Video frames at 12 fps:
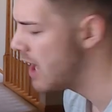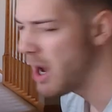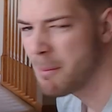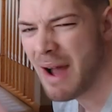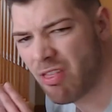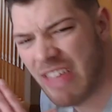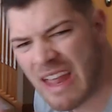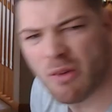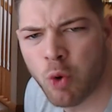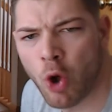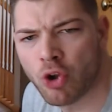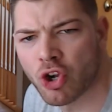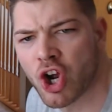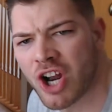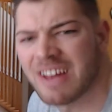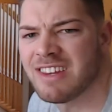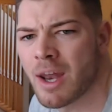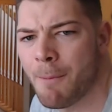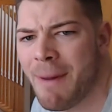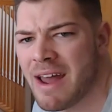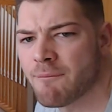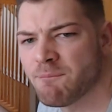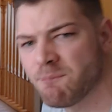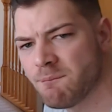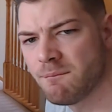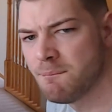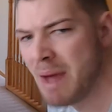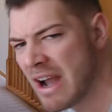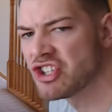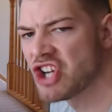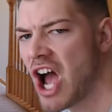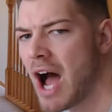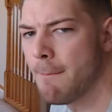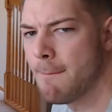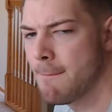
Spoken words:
My lint roller could have done a better job.